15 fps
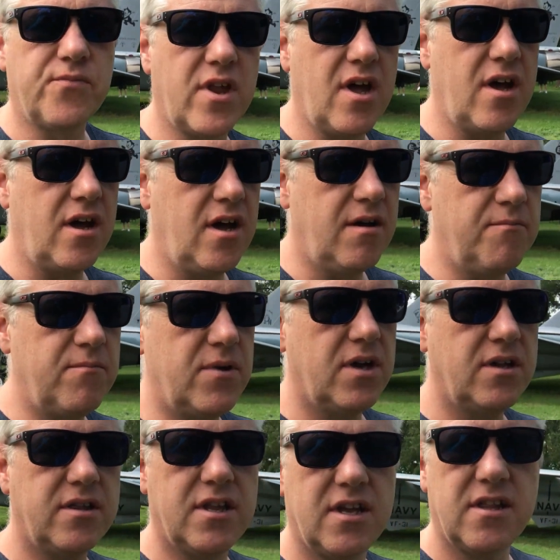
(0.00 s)

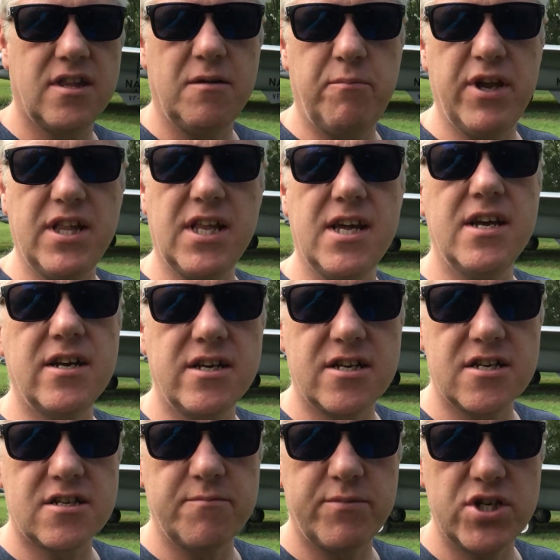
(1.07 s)
They beat the air
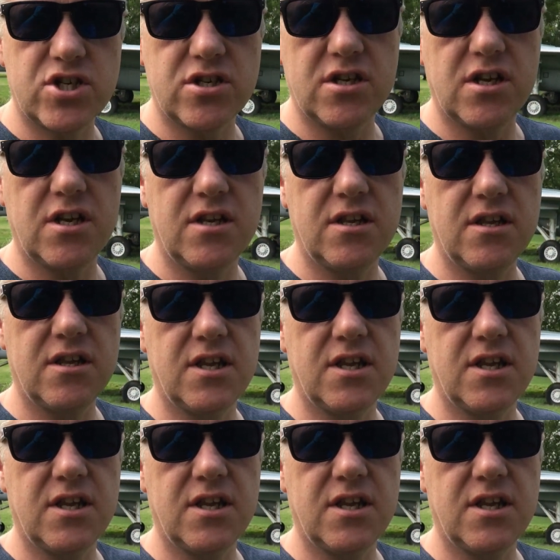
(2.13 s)
into submission and